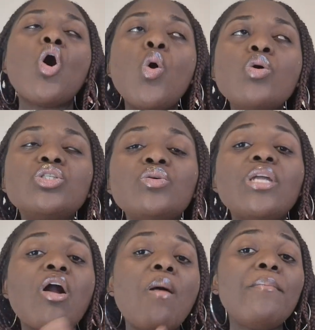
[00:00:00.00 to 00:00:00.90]
Also,
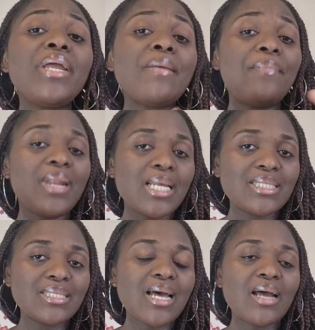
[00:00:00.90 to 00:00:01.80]
the company
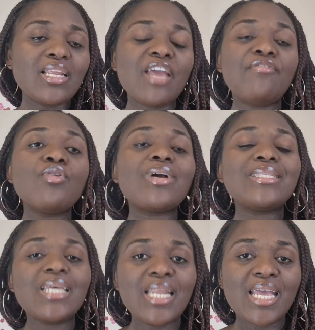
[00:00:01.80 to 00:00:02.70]
pleads that if you
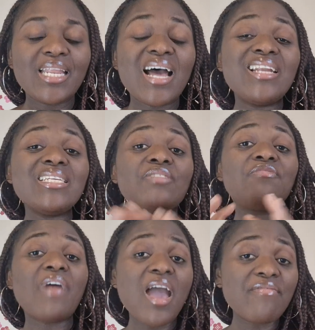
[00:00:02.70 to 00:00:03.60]
can dedicate at least
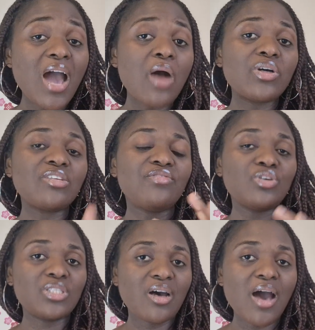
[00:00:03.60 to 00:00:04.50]
5 hours of
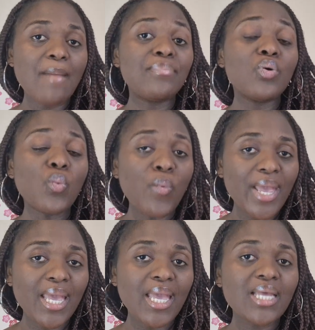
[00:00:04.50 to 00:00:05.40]
your time per
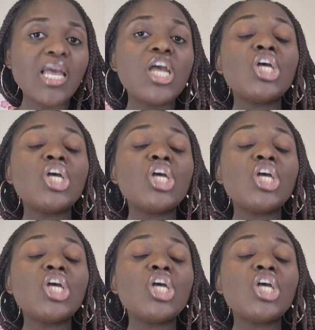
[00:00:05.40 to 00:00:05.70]
week